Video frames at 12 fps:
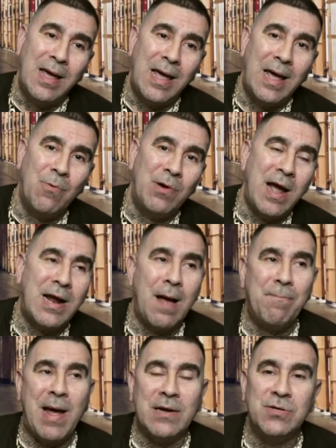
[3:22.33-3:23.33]
And when I
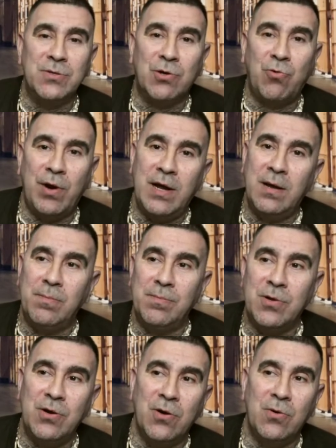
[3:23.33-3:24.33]
got back to the
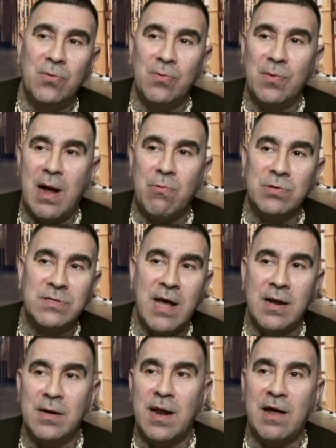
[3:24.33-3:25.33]
crib, you know, I was
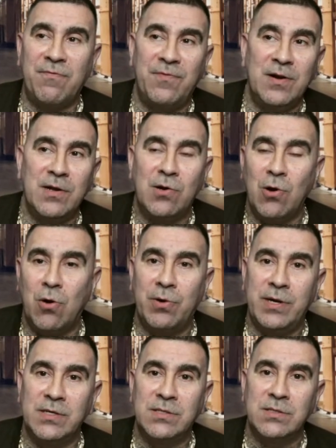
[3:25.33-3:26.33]
kind of like feeling
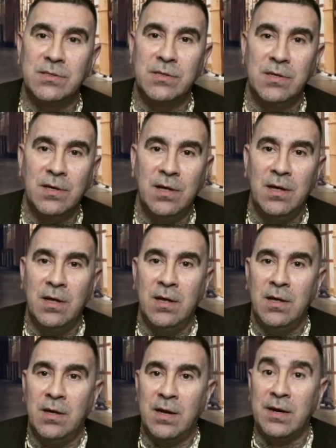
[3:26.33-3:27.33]
glorious
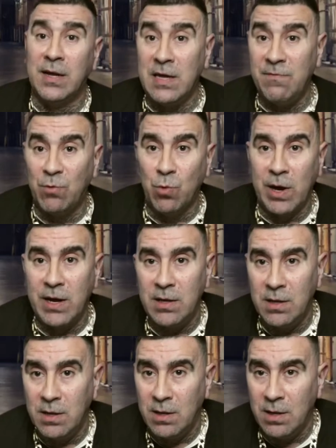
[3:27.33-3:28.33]
in an evil way.